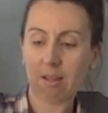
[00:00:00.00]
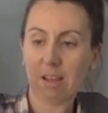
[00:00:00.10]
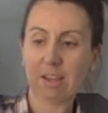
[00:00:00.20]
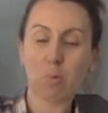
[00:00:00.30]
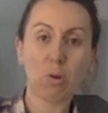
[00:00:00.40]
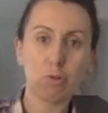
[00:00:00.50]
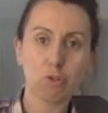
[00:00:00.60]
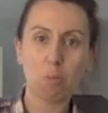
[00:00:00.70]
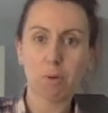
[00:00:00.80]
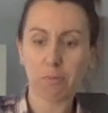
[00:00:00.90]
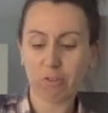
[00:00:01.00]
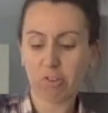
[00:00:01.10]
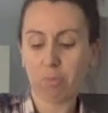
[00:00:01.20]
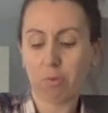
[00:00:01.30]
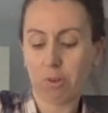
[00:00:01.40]
and it will drop off the
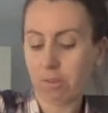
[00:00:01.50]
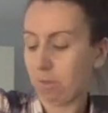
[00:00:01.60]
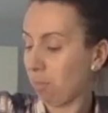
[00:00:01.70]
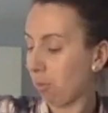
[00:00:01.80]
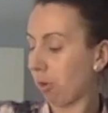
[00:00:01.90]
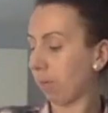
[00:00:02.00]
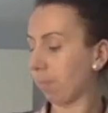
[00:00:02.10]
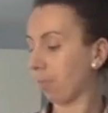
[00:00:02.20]
spoon at some point.